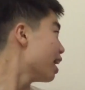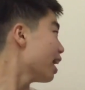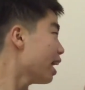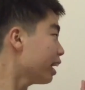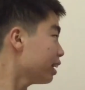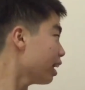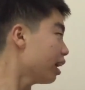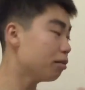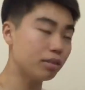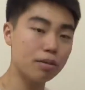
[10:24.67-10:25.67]
And
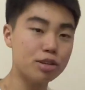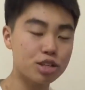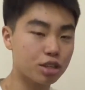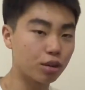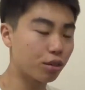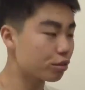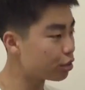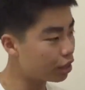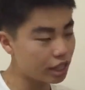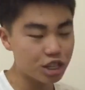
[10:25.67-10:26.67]
let me just go
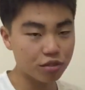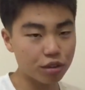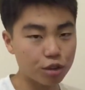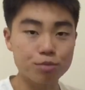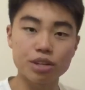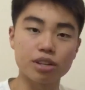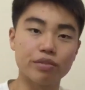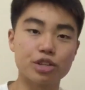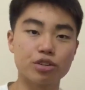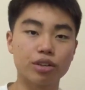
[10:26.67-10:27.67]
through each of the groups
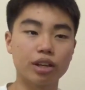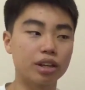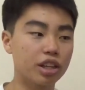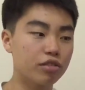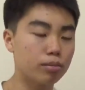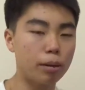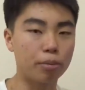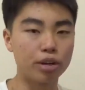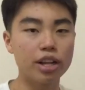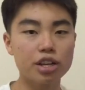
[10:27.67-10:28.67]
individually and give you my
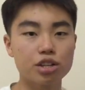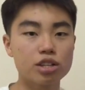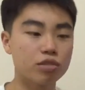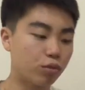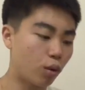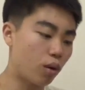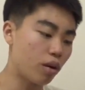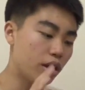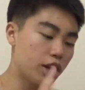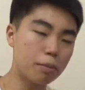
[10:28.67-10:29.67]
predictions
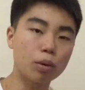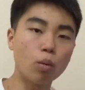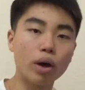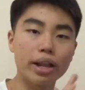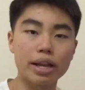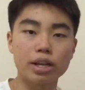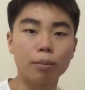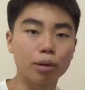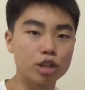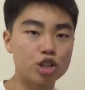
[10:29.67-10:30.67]
for number 1 and
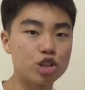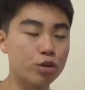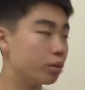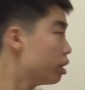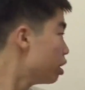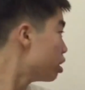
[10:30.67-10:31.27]
number 2.